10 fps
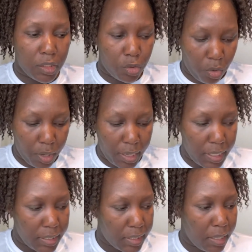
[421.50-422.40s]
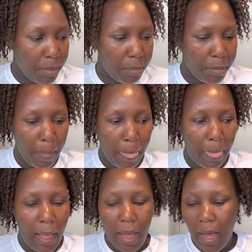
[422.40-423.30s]
to organize them
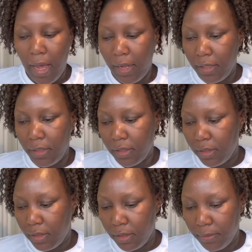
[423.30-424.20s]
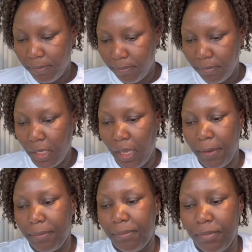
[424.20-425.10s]
and
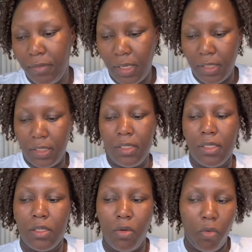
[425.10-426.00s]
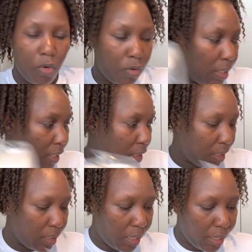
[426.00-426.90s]
yeah that is only
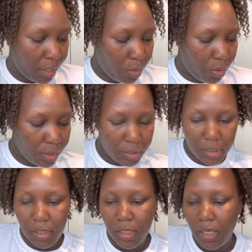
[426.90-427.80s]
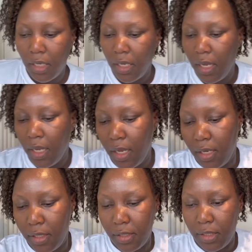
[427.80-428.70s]
thing that i got
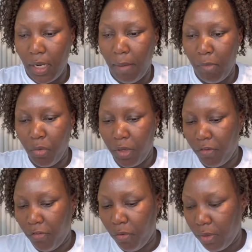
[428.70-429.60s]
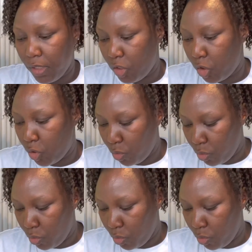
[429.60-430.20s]
and i'm looking forward to